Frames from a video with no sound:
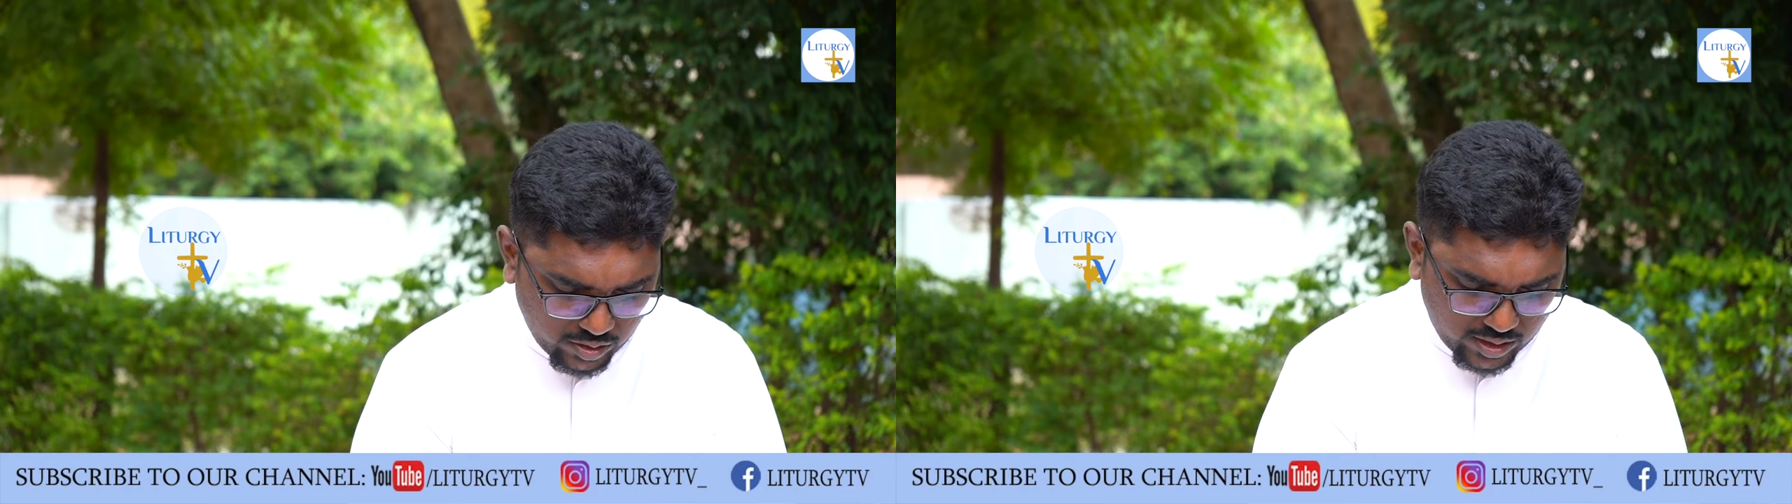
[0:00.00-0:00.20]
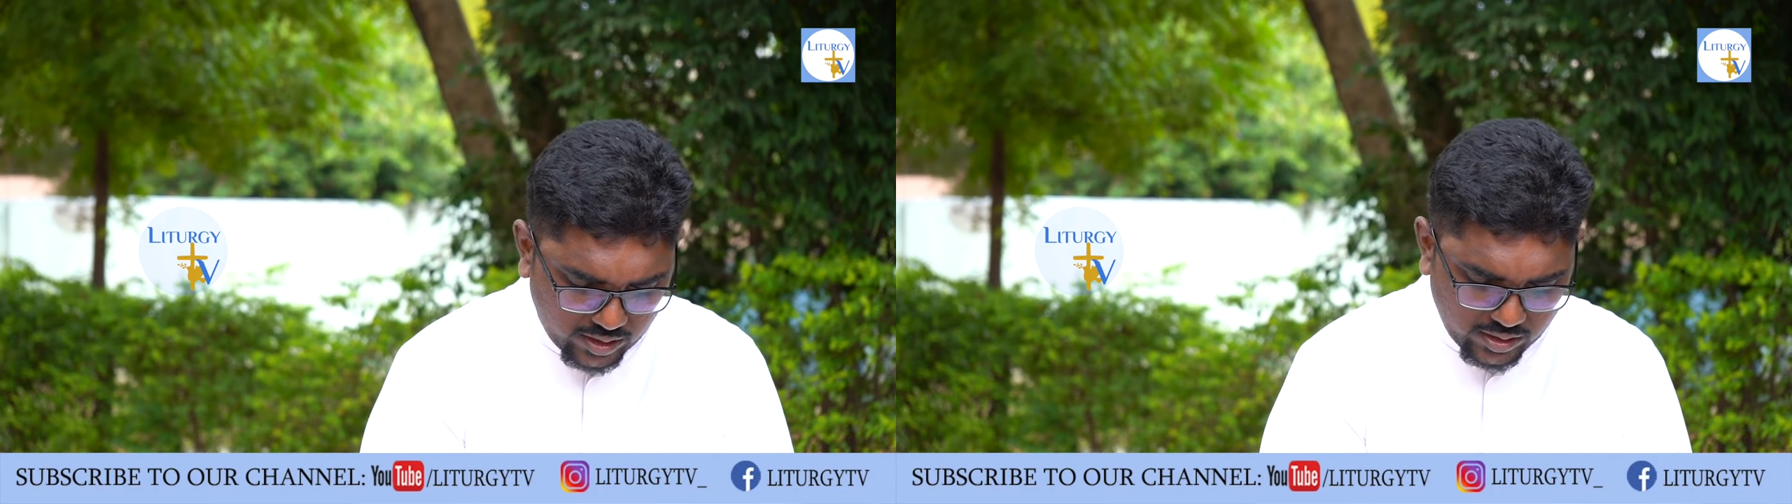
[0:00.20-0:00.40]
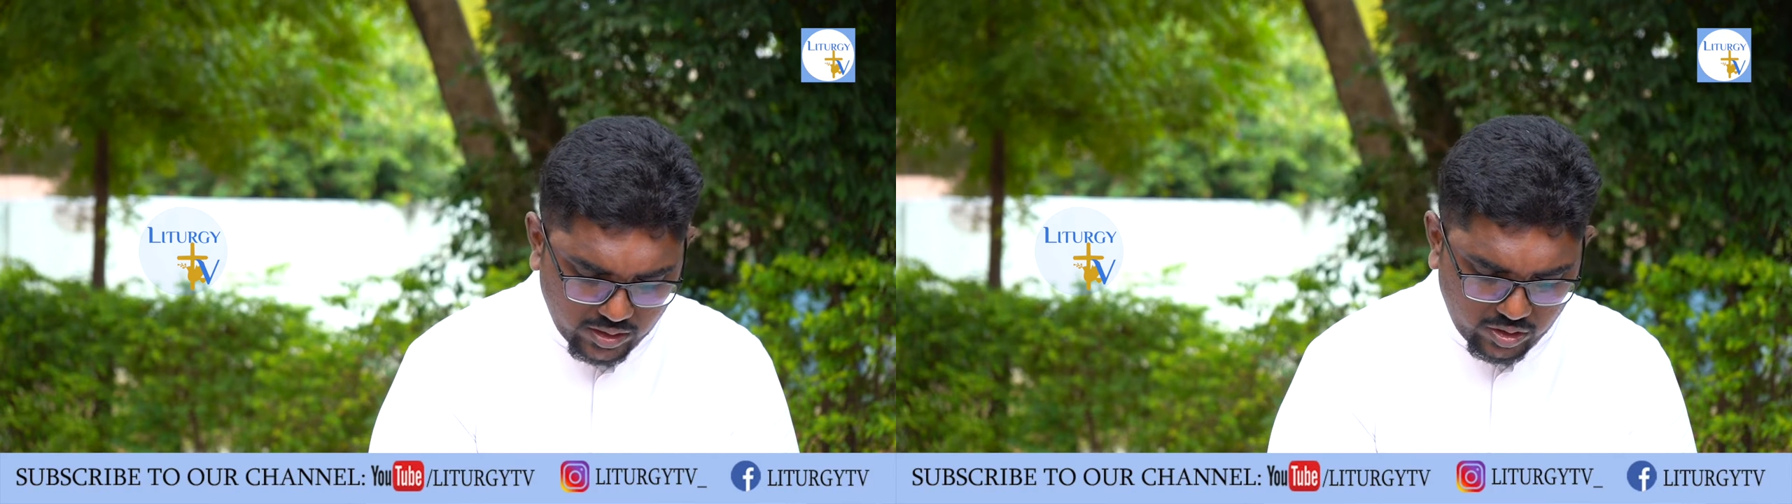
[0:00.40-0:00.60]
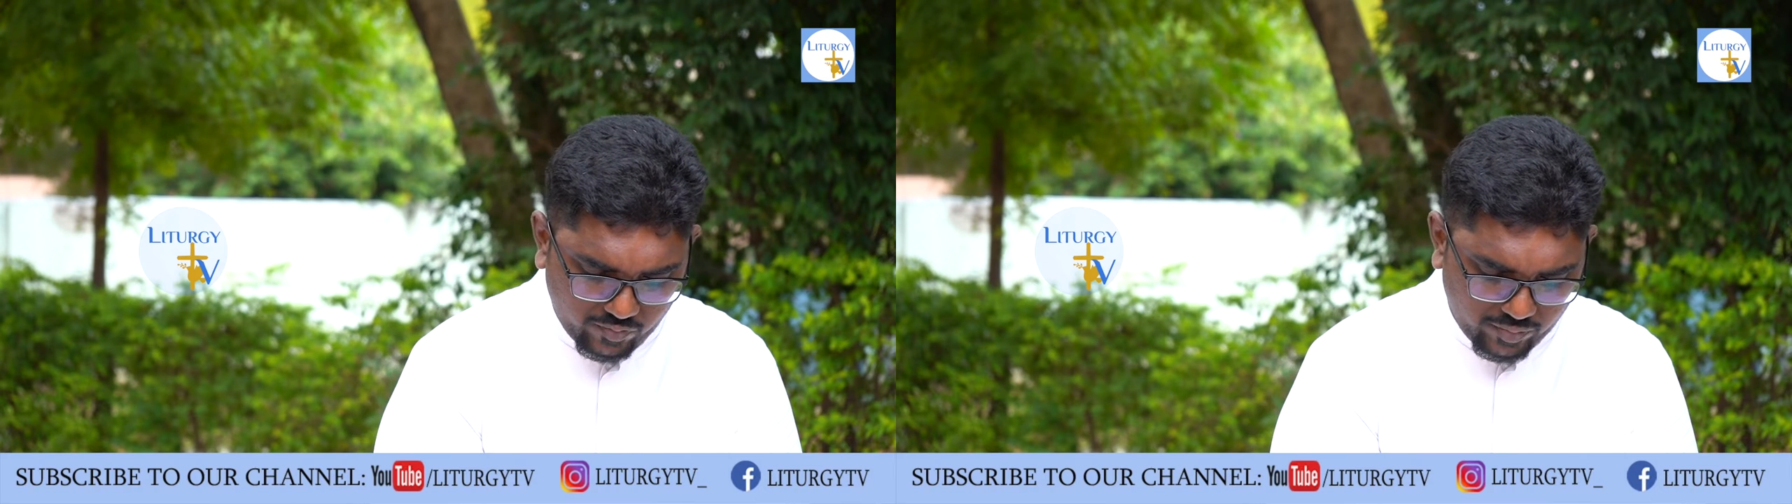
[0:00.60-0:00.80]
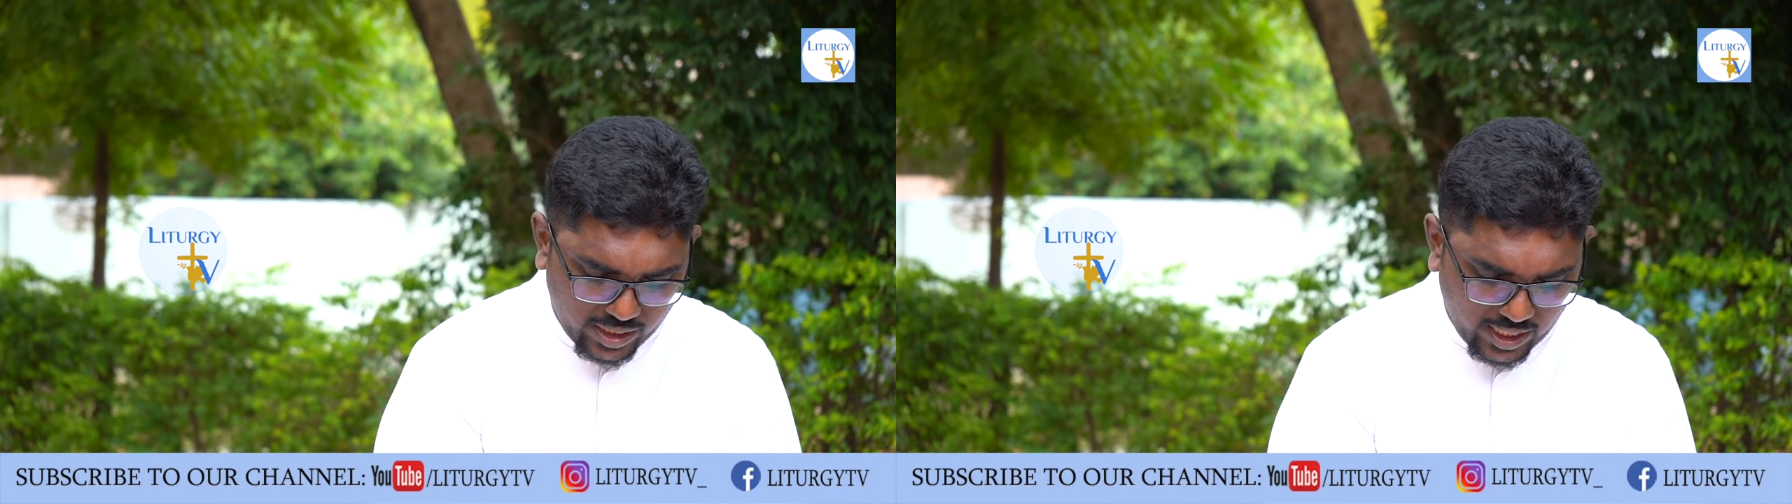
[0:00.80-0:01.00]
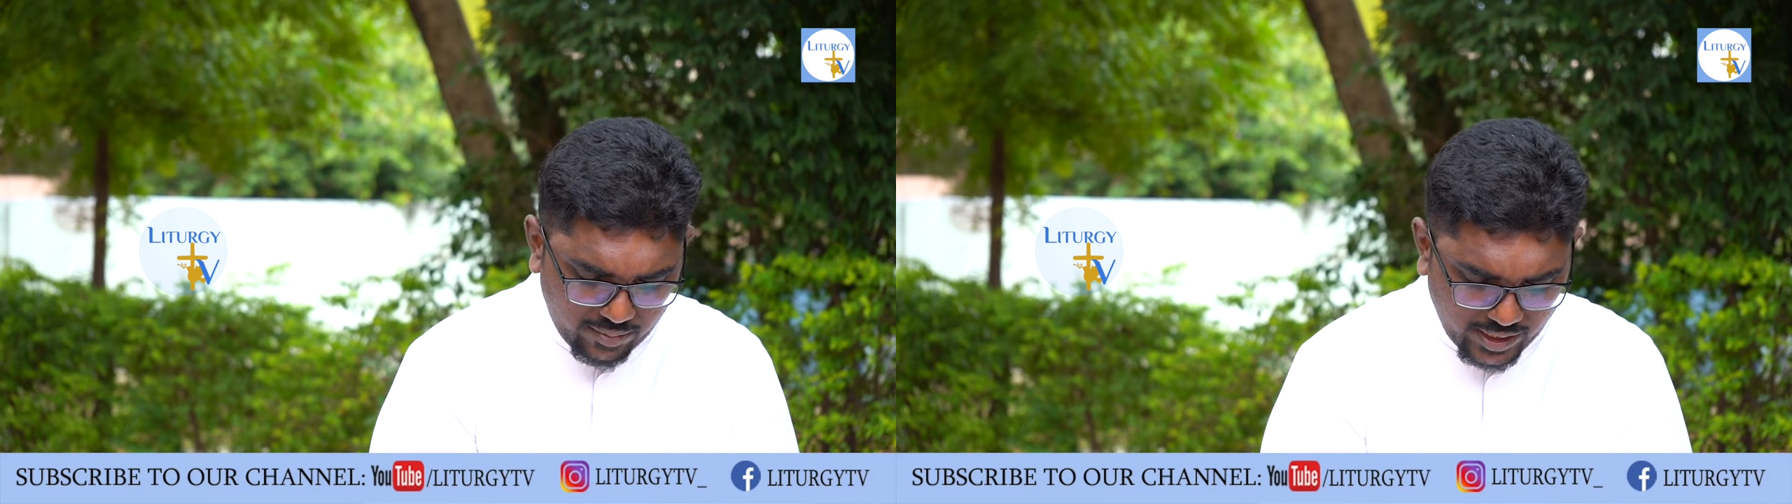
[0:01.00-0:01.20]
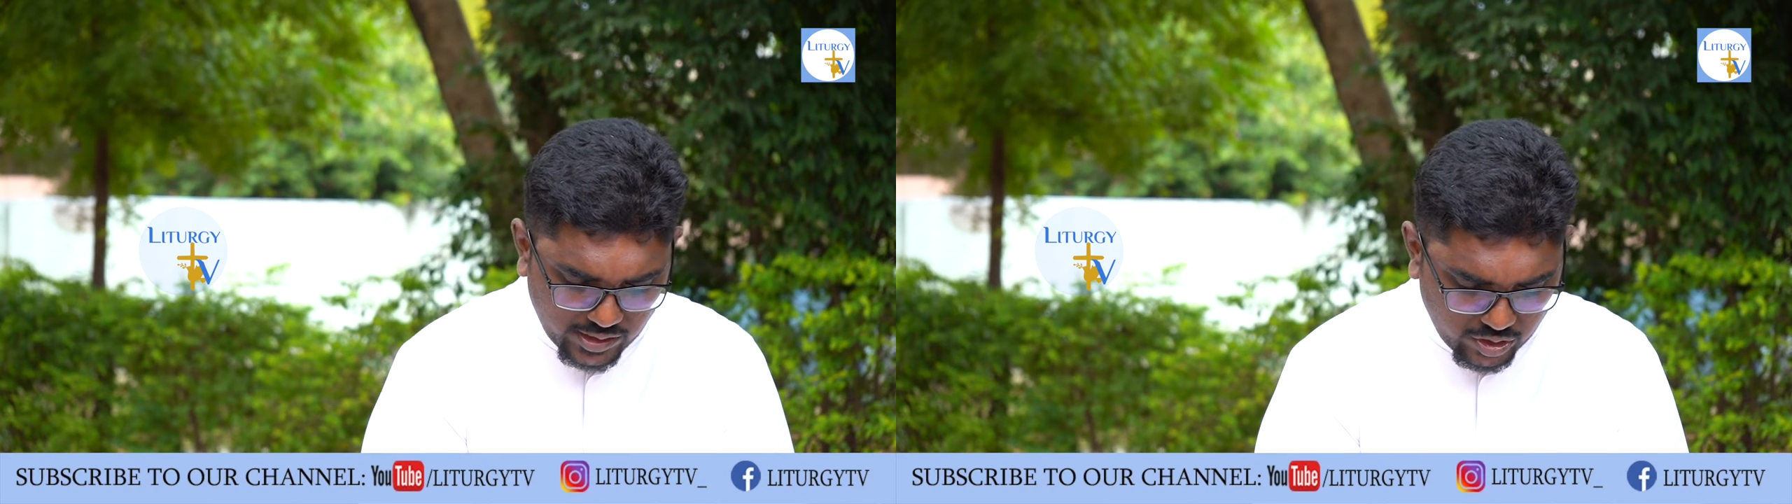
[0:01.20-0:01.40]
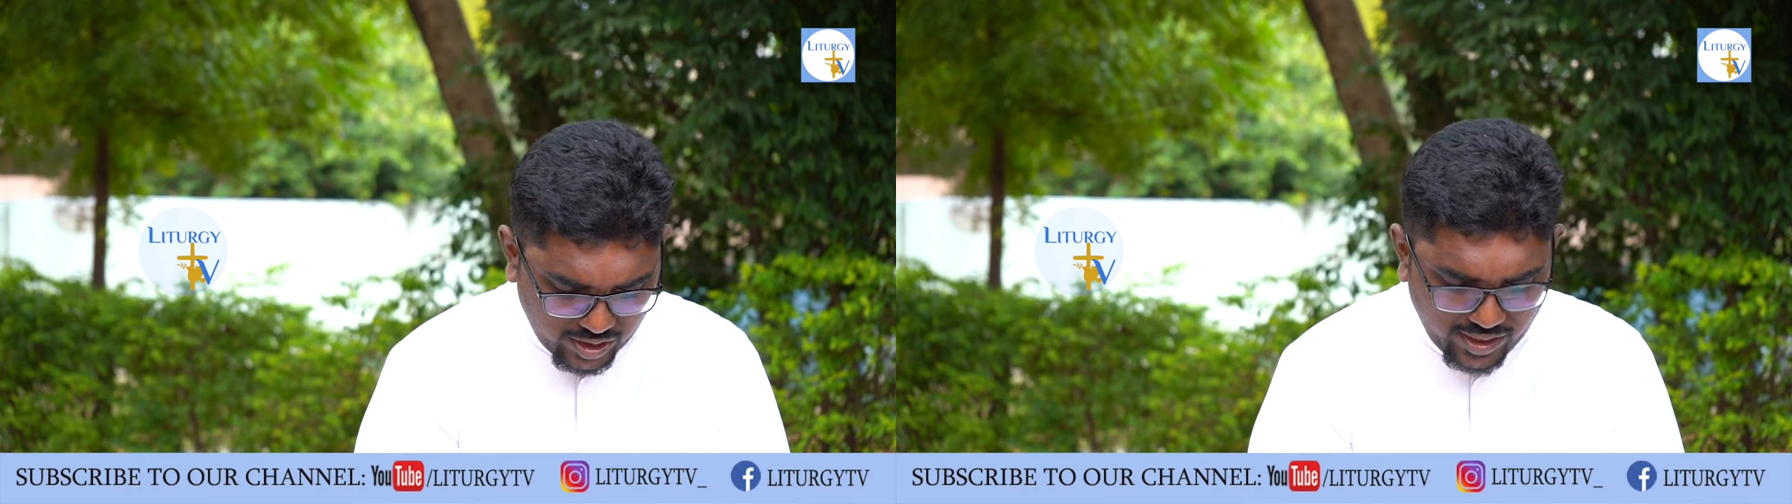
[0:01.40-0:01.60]
to citizens of Milan by
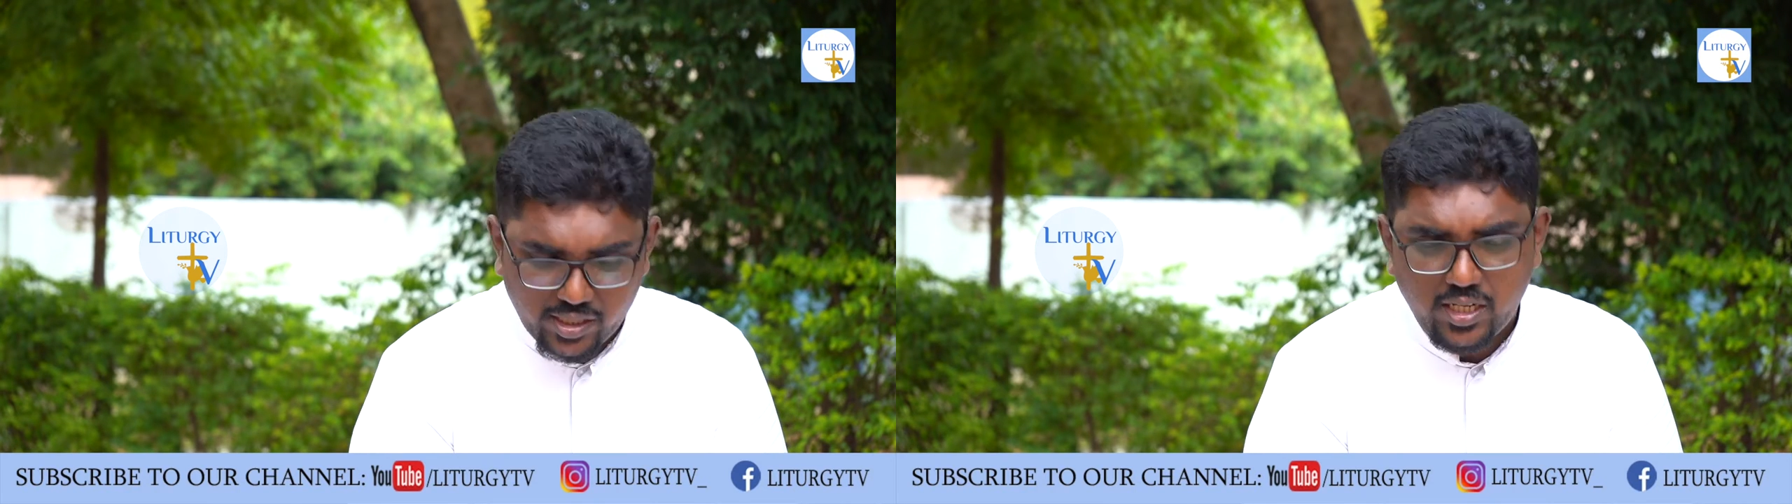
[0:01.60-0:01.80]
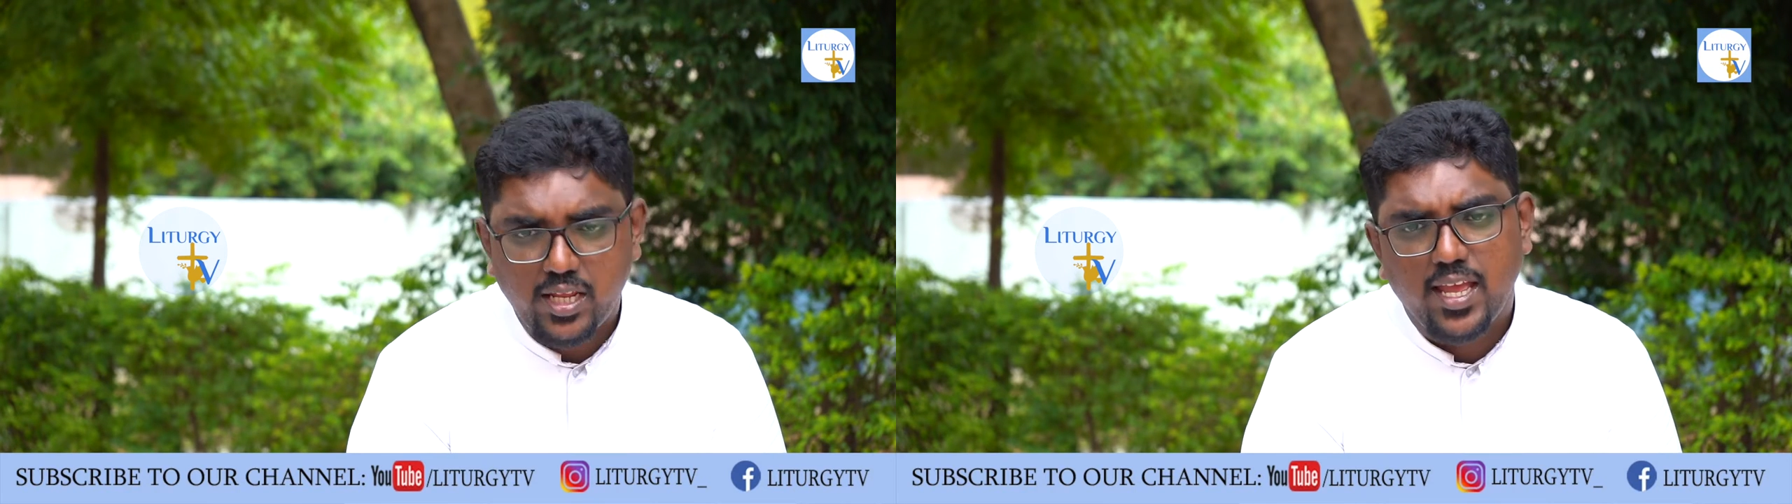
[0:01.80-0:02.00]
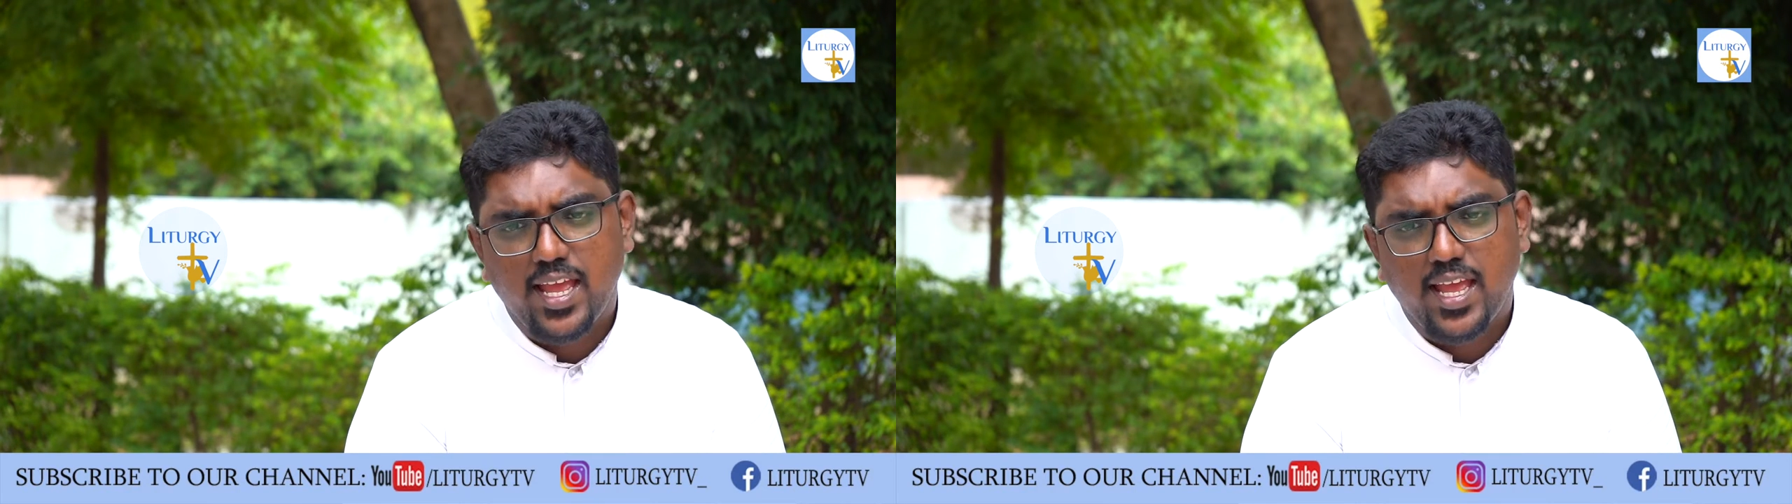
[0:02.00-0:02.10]
his gentle